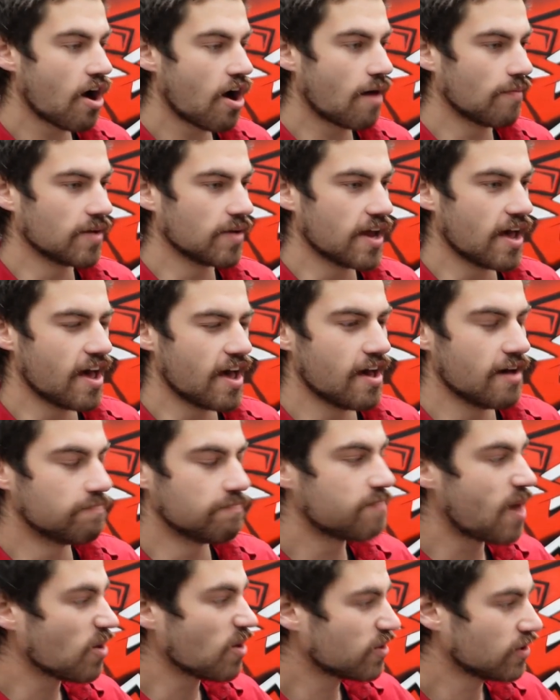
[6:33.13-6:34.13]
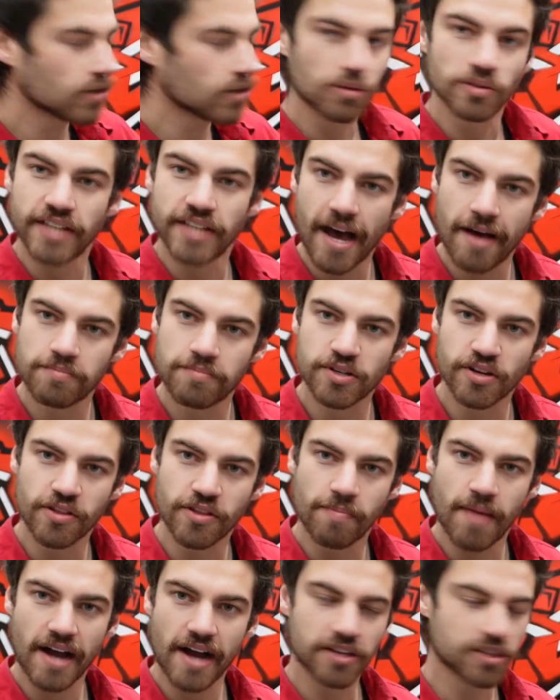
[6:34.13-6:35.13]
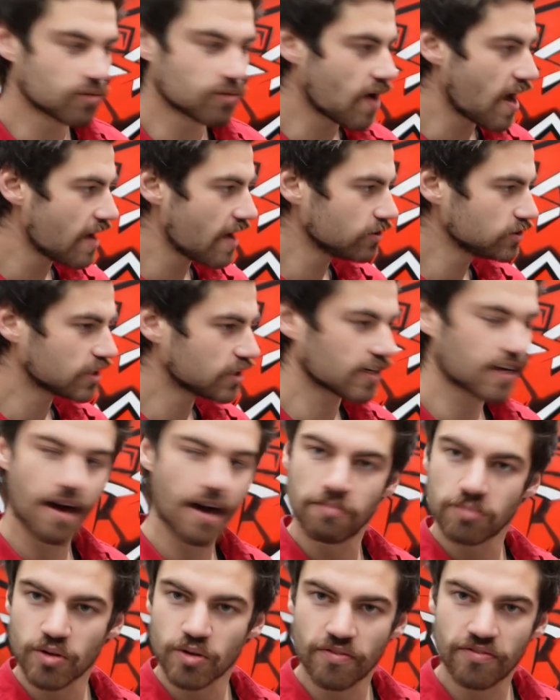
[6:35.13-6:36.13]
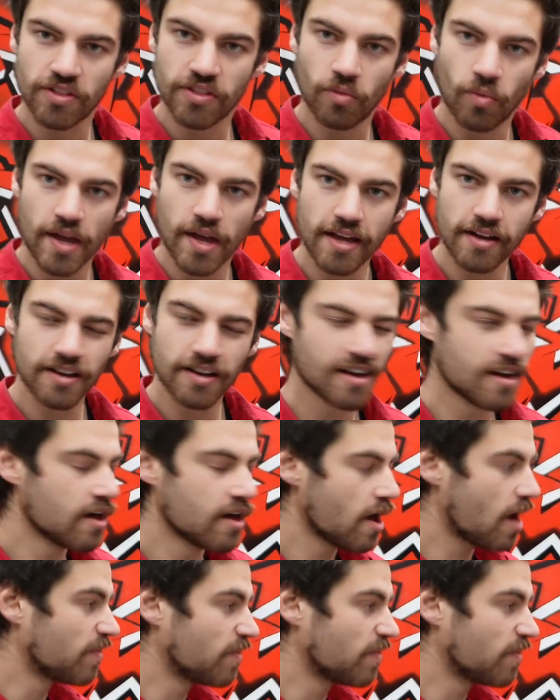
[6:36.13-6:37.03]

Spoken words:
I'm going to bolt the little tabs on the back of the rails that comes with the wing.